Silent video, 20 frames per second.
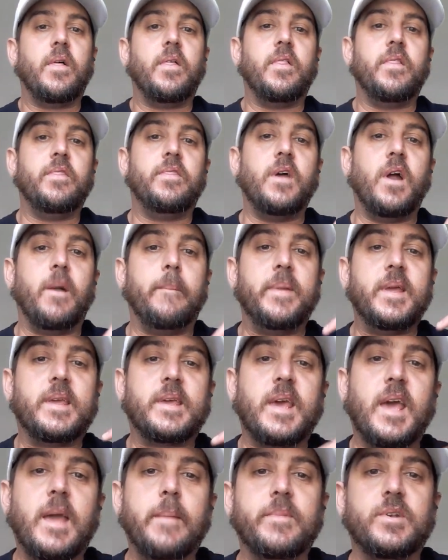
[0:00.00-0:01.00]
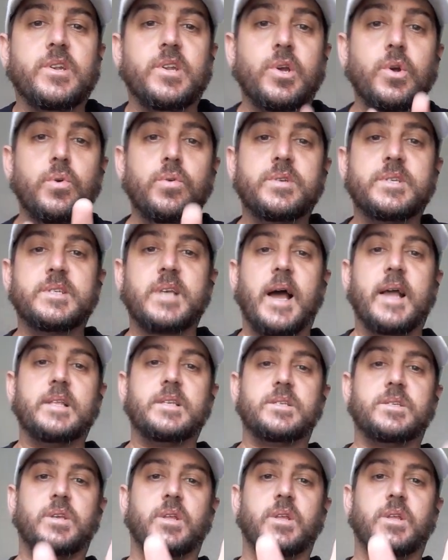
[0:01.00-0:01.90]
there became two sides